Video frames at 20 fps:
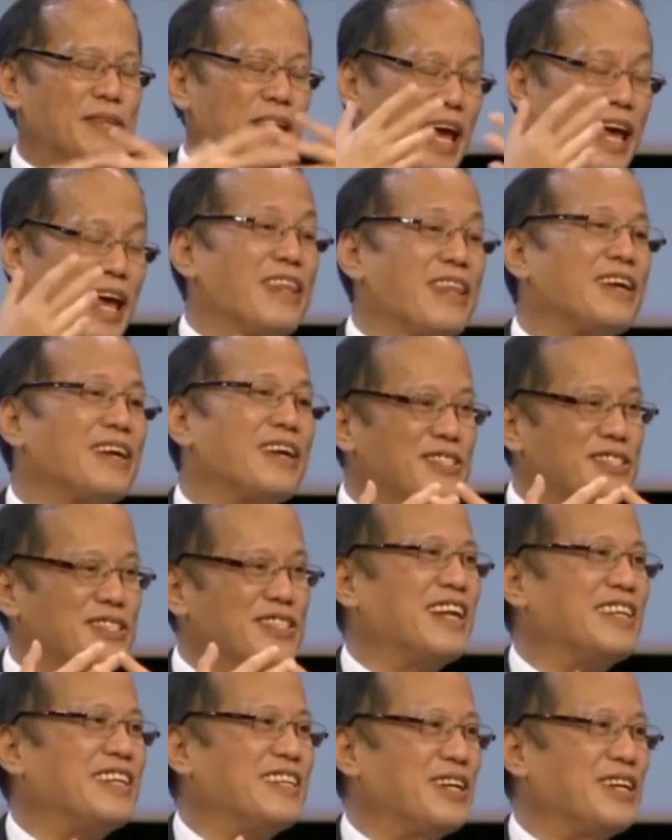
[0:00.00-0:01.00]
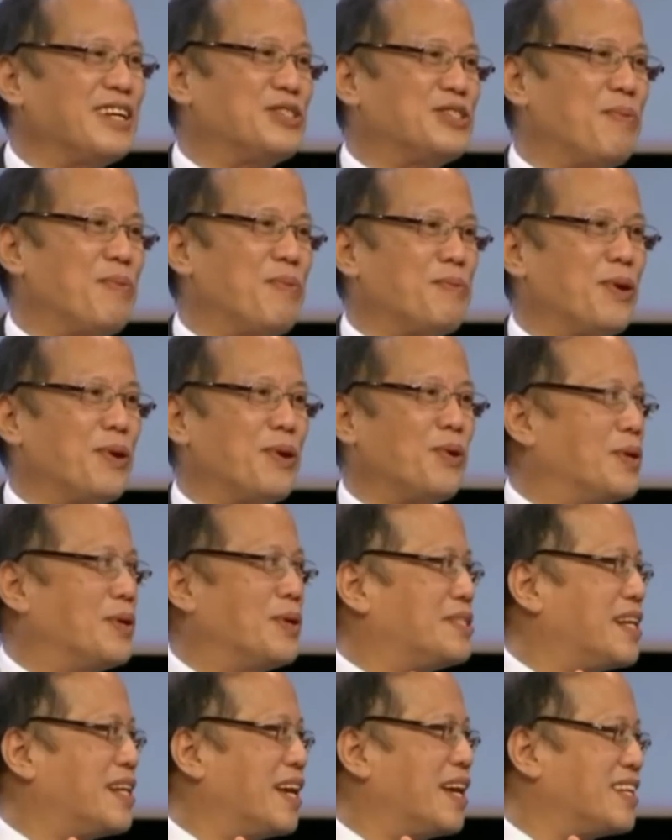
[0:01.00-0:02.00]
the ethical standards of people
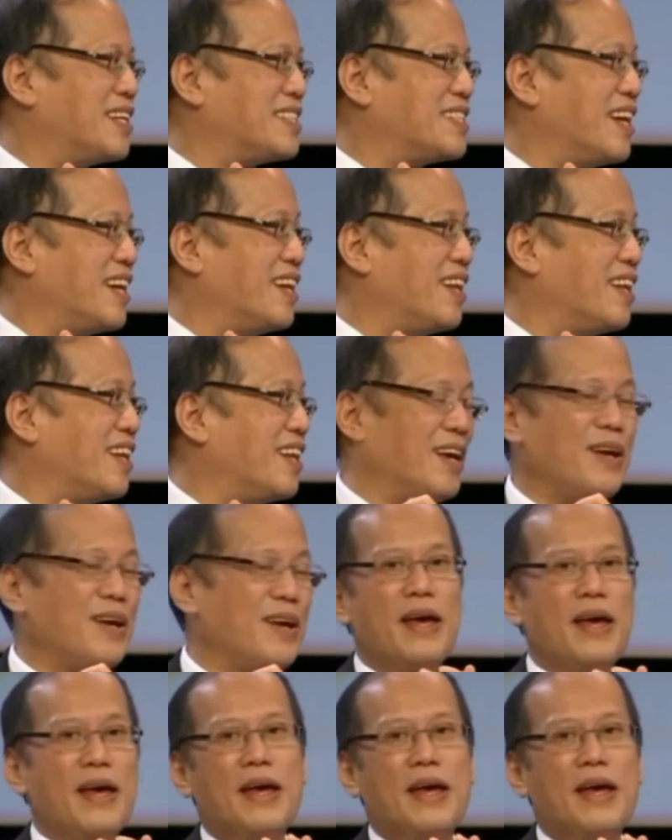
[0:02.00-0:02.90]
who will sell us anything.